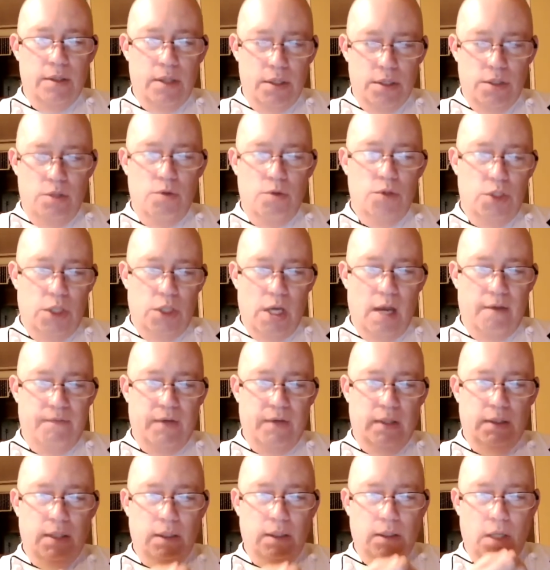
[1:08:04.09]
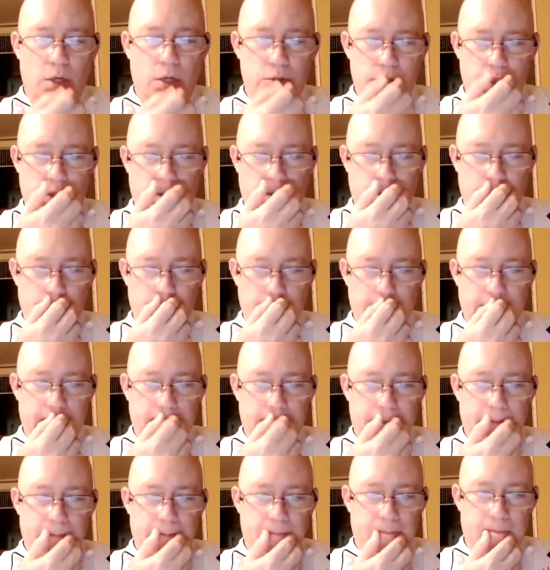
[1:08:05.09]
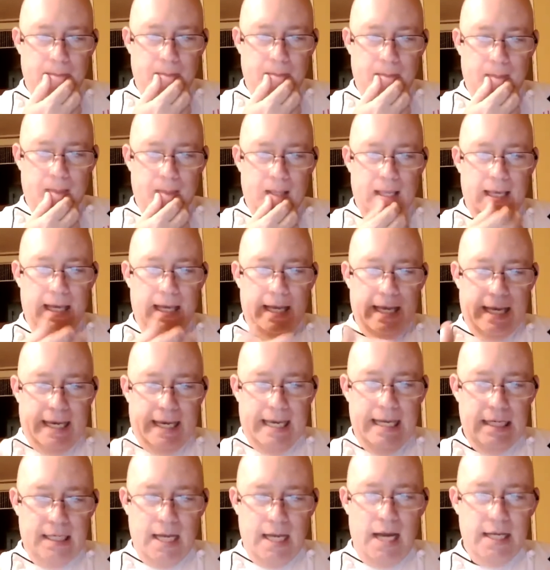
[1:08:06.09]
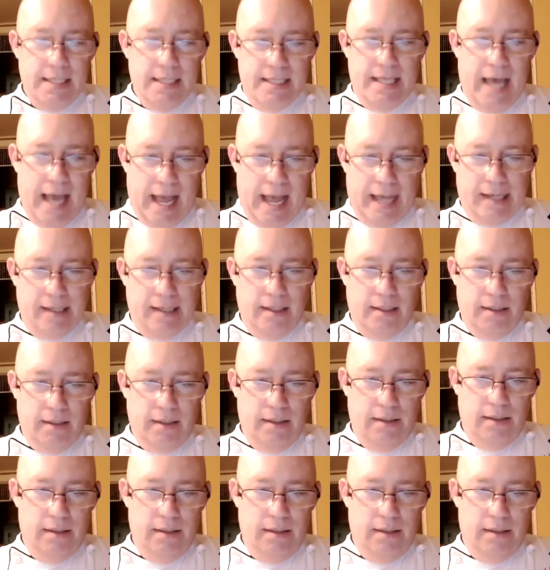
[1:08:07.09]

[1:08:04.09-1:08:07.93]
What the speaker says: the sous chef at the Alotian? He does that.